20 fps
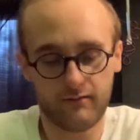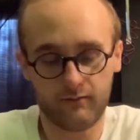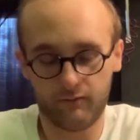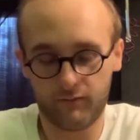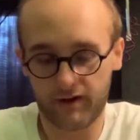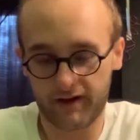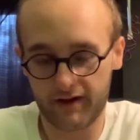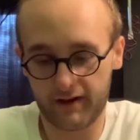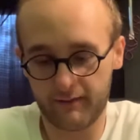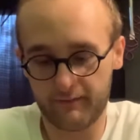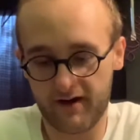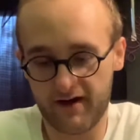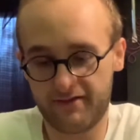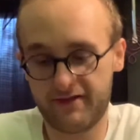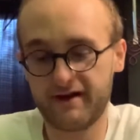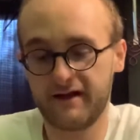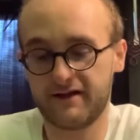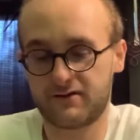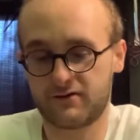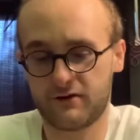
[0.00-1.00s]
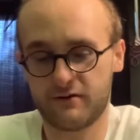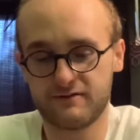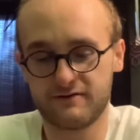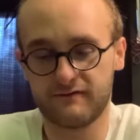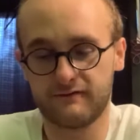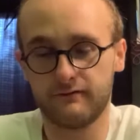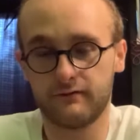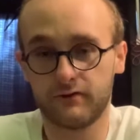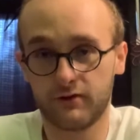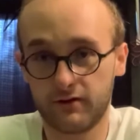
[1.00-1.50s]
But I think in terms
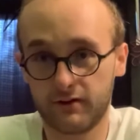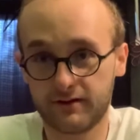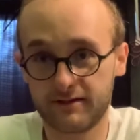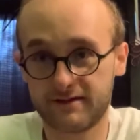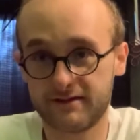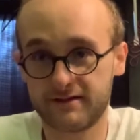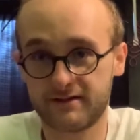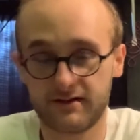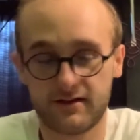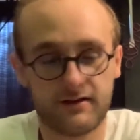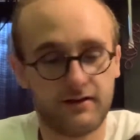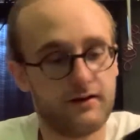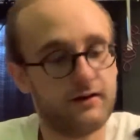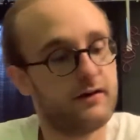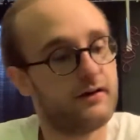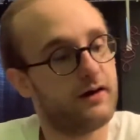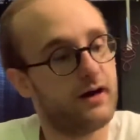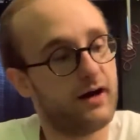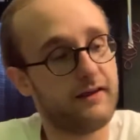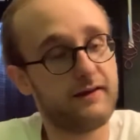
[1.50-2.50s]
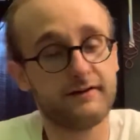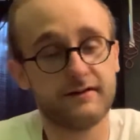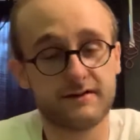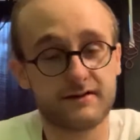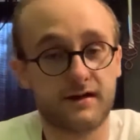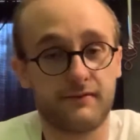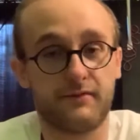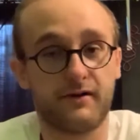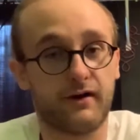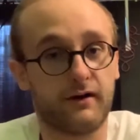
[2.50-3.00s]
looks, I think this is
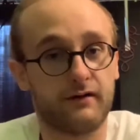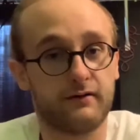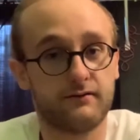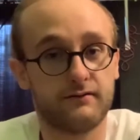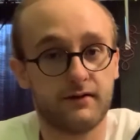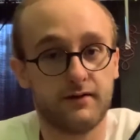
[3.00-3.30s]
up there.